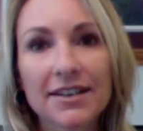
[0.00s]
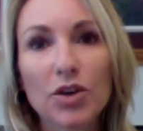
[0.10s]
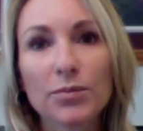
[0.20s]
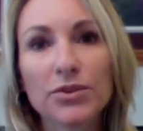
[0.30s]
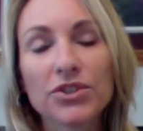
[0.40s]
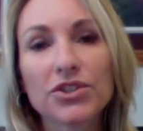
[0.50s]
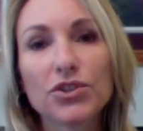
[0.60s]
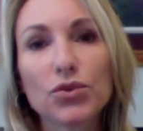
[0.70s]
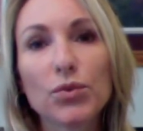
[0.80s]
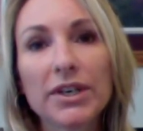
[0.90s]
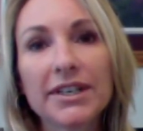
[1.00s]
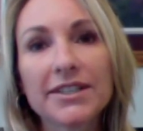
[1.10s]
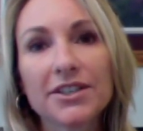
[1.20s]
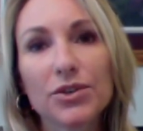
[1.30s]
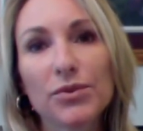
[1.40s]
help you just do what it
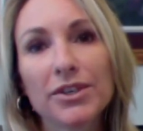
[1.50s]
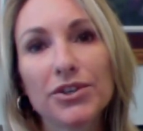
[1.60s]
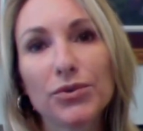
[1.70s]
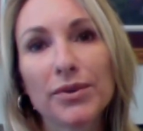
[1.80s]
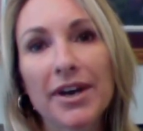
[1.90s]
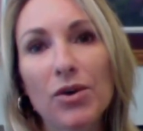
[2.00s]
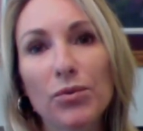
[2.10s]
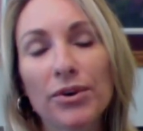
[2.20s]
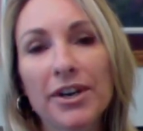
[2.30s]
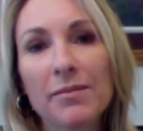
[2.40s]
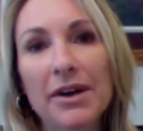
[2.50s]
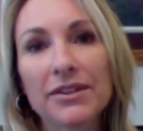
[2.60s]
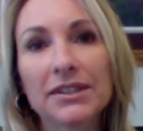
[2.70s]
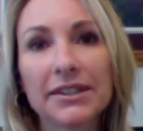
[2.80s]
is that you want to do without worrying about the